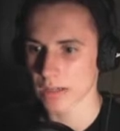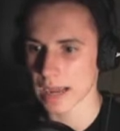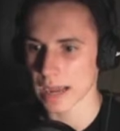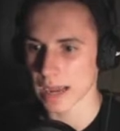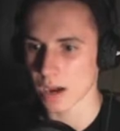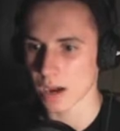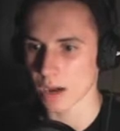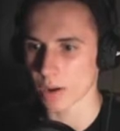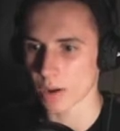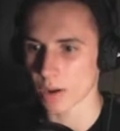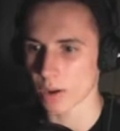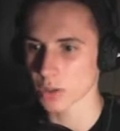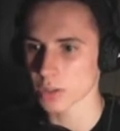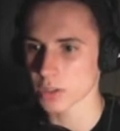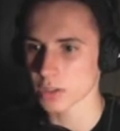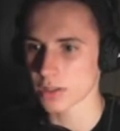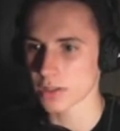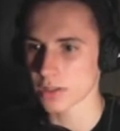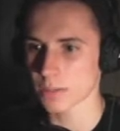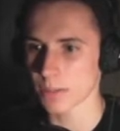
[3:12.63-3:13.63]
Ow, I walked
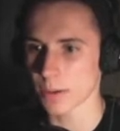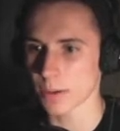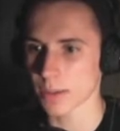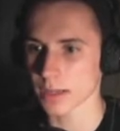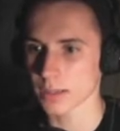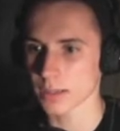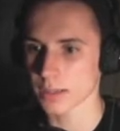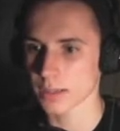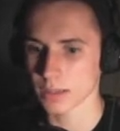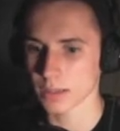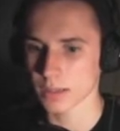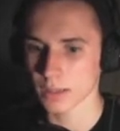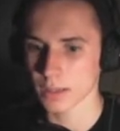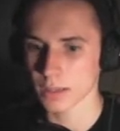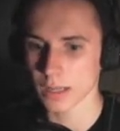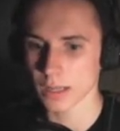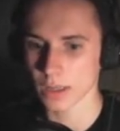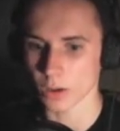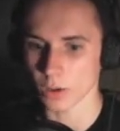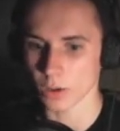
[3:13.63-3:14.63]
into the spikes.
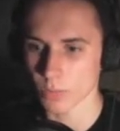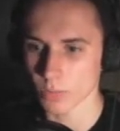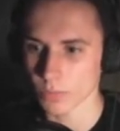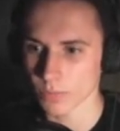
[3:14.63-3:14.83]
Hello.